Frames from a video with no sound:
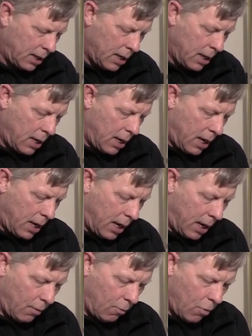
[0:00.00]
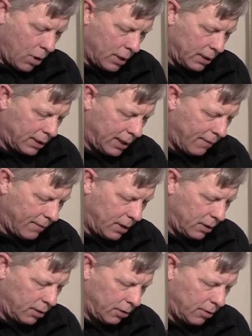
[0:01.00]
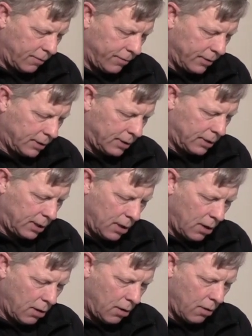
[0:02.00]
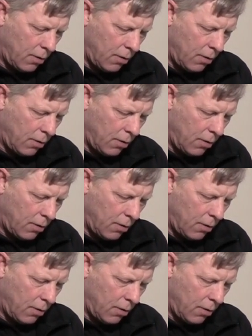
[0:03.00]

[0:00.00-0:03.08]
and 172 for the CO.